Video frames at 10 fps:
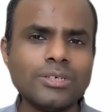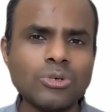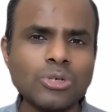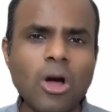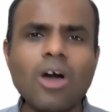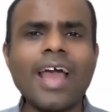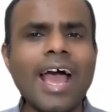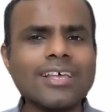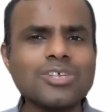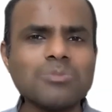to talk
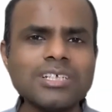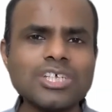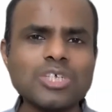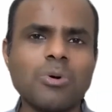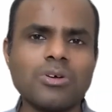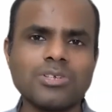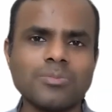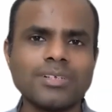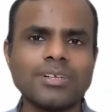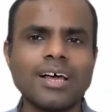as much as
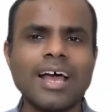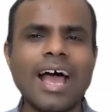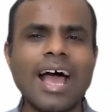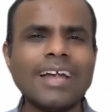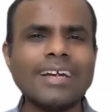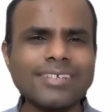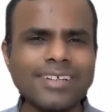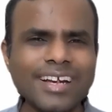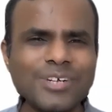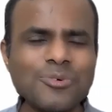possible and
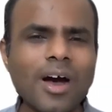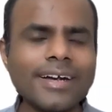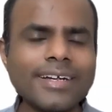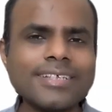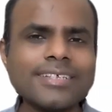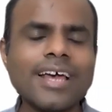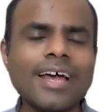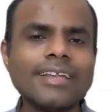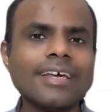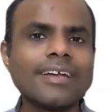try to
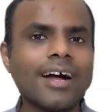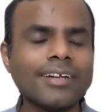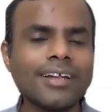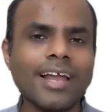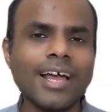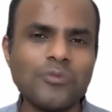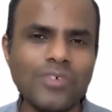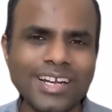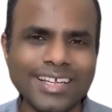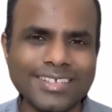understand their underlying
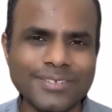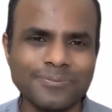feelings.